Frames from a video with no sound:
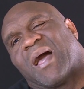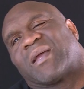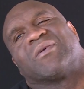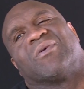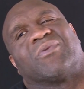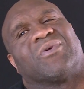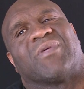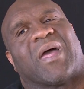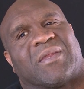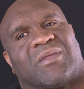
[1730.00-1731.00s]
I don't do
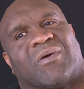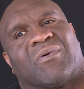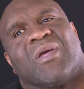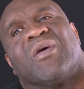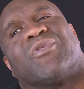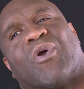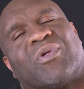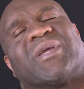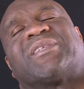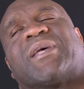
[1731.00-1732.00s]
that, you know. The
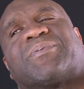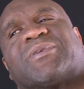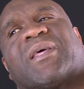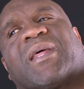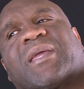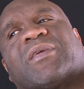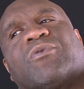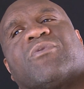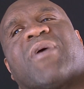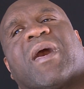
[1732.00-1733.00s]
only exception that I can
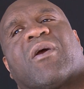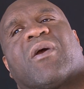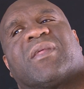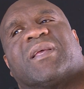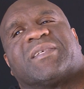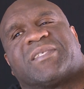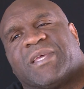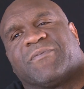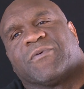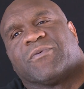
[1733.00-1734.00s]
do that on is
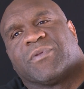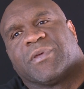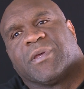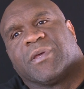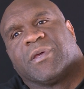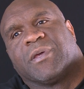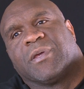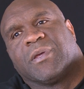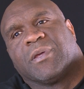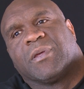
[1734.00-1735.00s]
seafood.
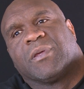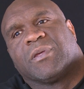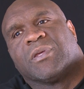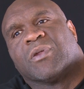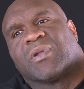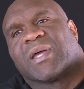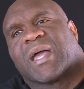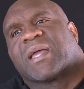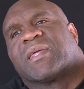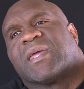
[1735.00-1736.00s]
You know, like
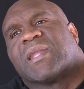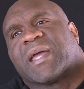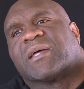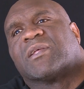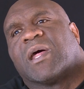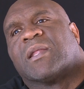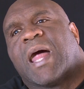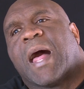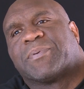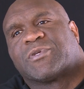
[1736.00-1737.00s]
I can get like a
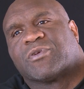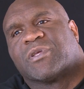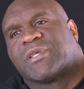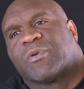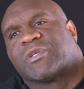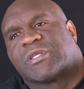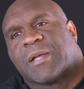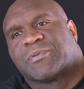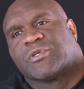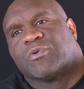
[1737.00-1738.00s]
lobster, they'll say which
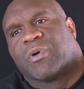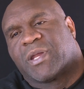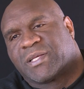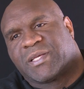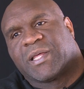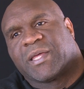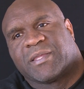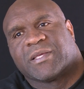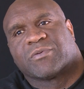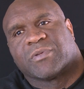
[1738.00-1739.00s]
lobster you want, I can say like
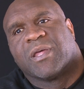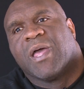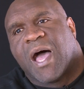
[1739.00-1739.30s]
this one.